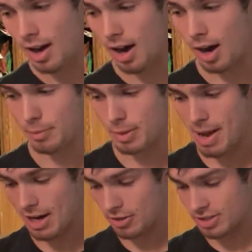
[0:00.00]
The
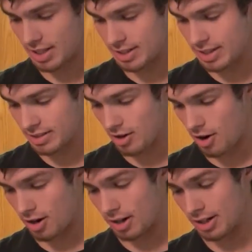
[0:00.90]
macros on this
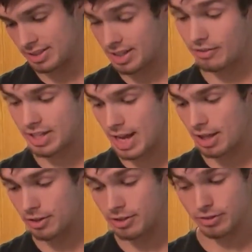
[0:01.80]
are 70
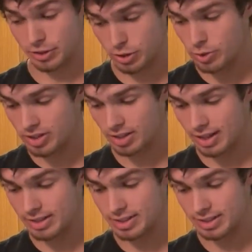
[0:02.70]
calories for 2
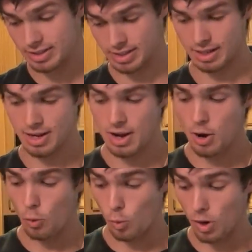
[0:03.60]
slices,
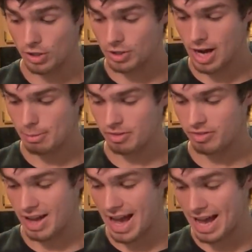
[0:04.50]
1 gram of
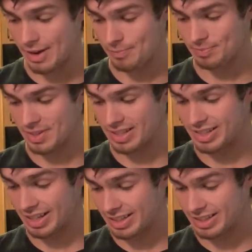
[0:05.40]
fat,
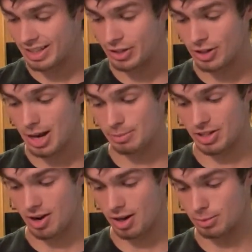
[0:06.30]
16 grams
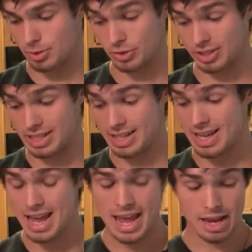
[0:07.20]
of carbs only,
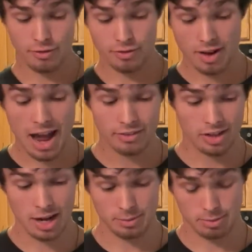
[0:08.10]
and 5
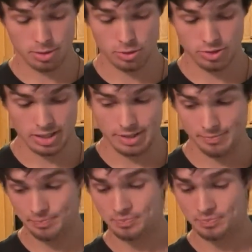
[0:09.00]
grams of protein.